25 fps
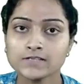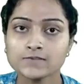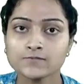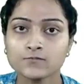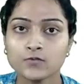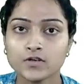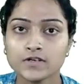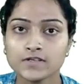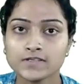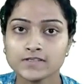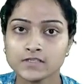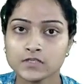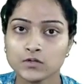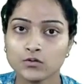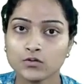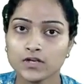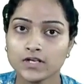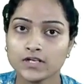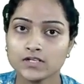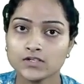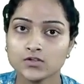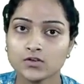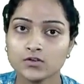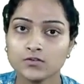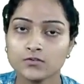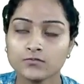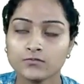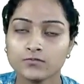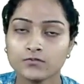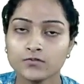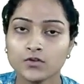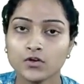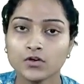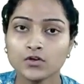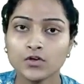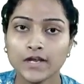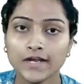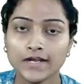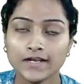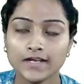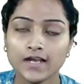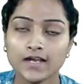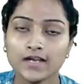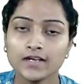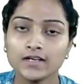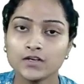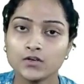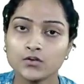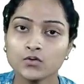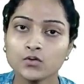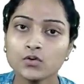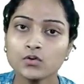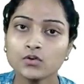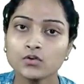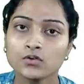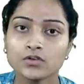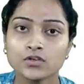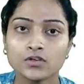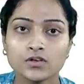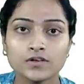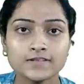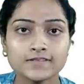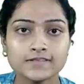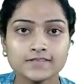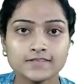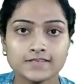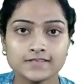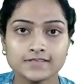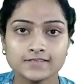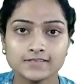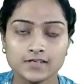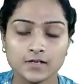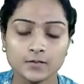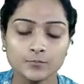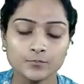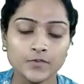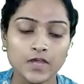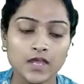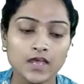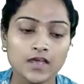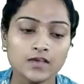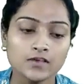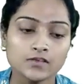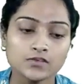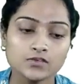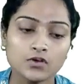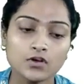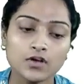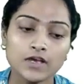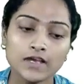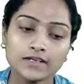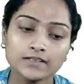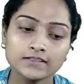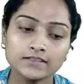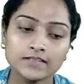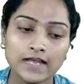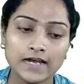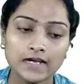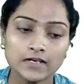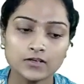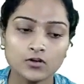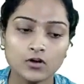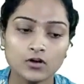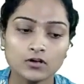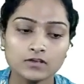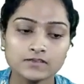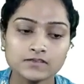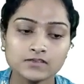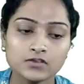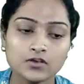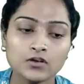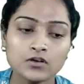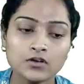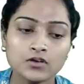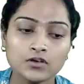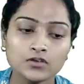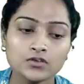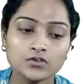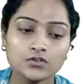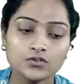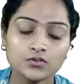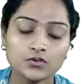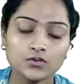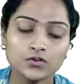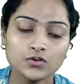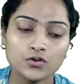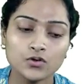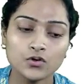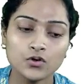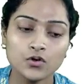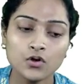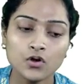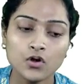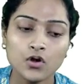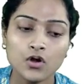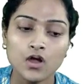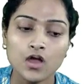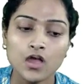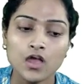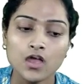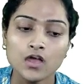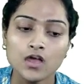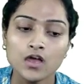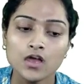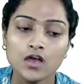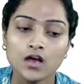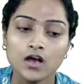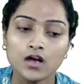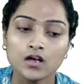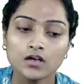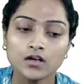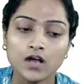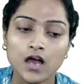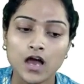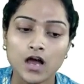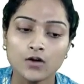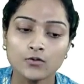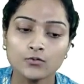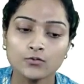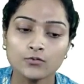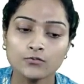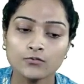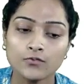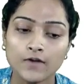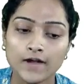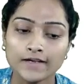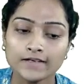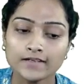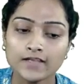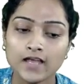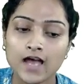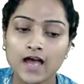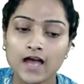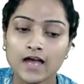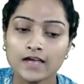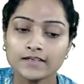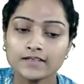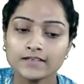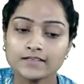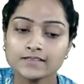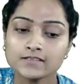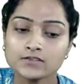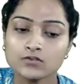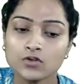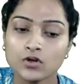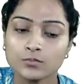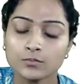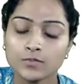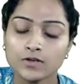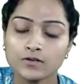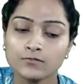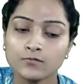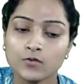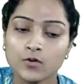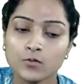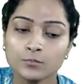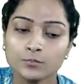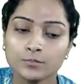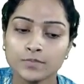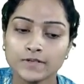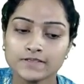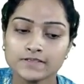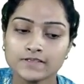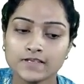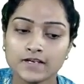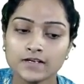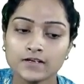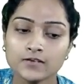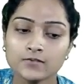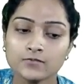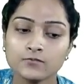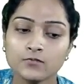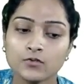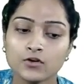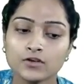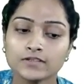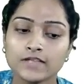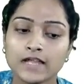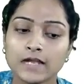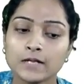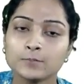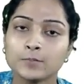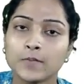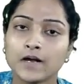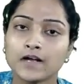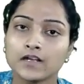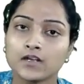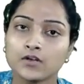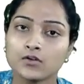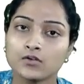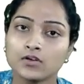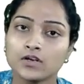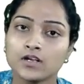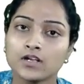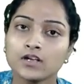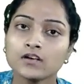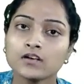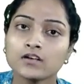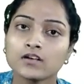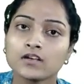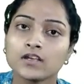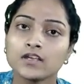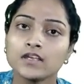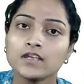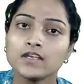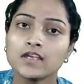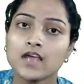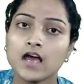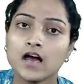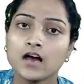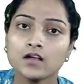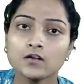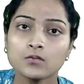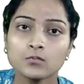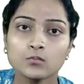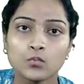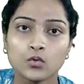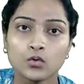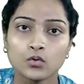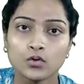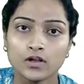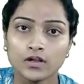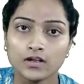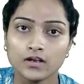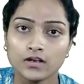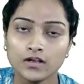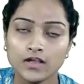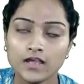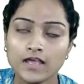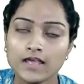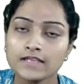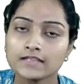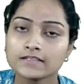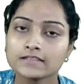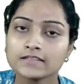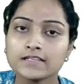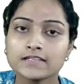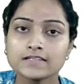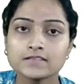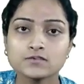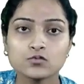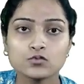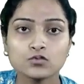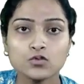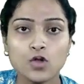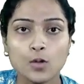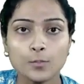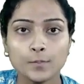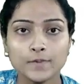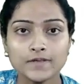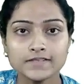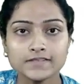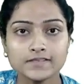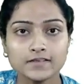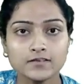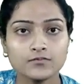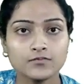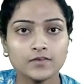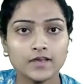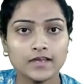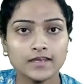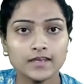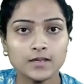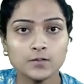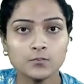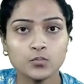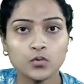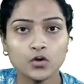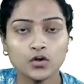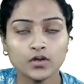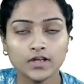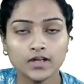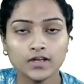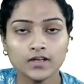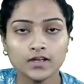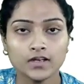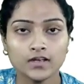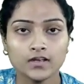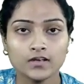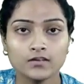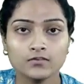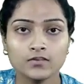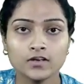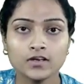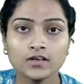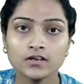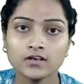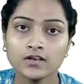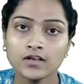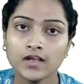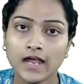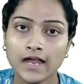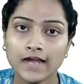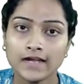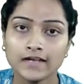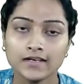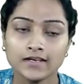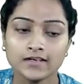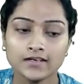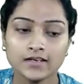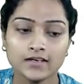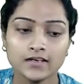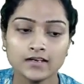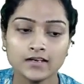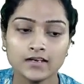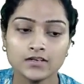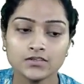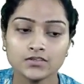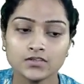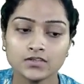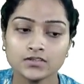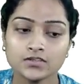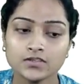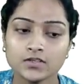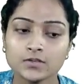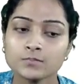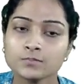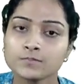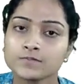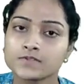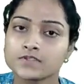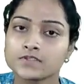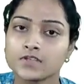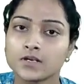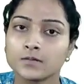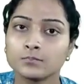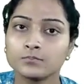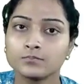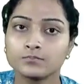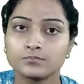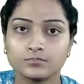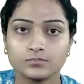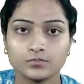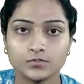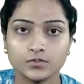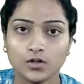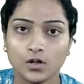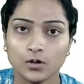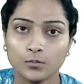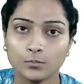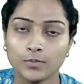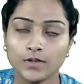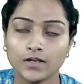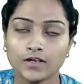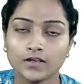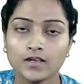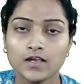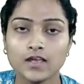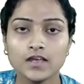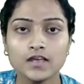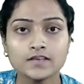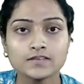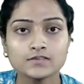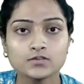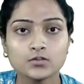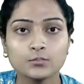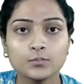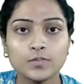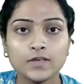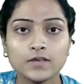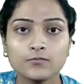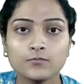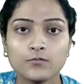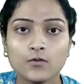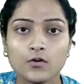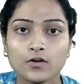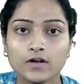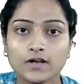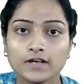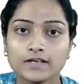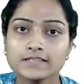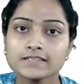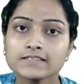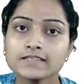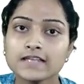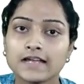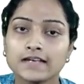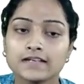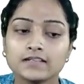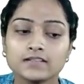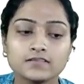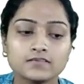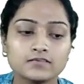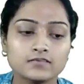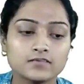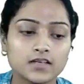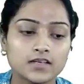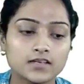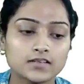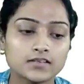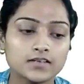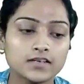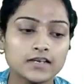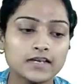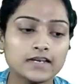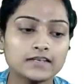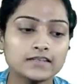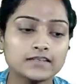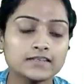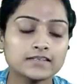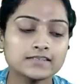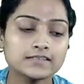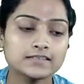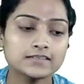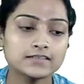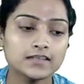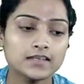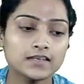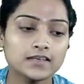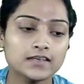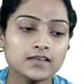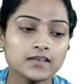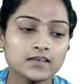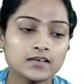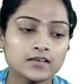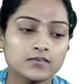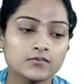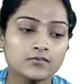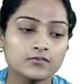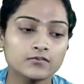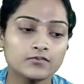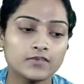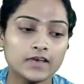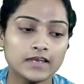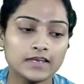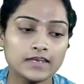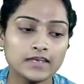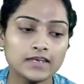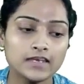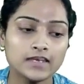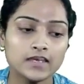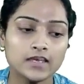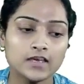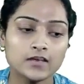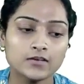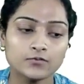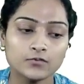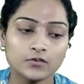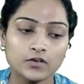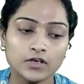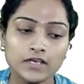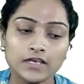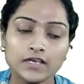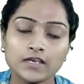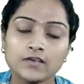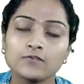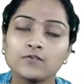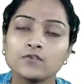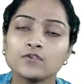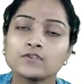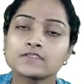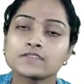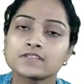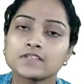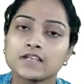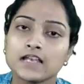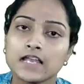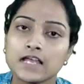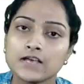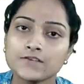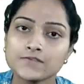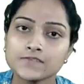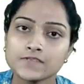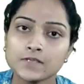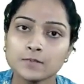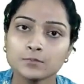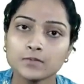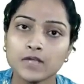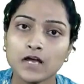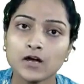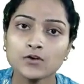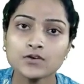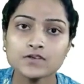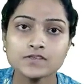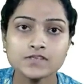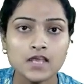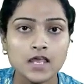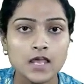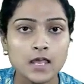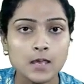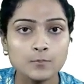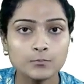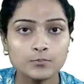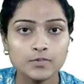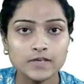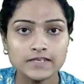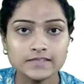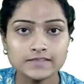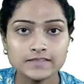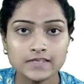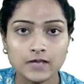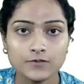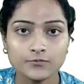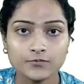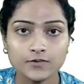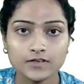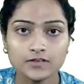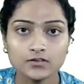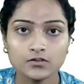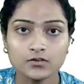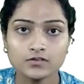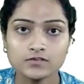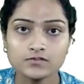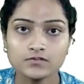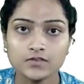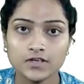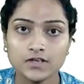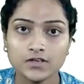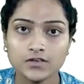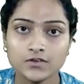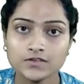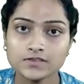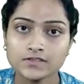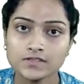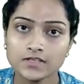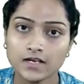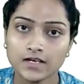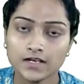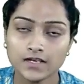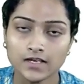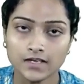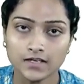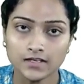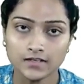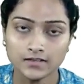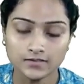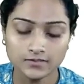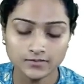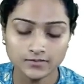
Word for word: for storage of your data into your system. So in that also you should know uh, how to find the highest normal form present for that particular ER model. These two topics are very important in our entity relationship subtopic. So be focused and read this thing very carefully. If you still have some doubts, please refer those videos again.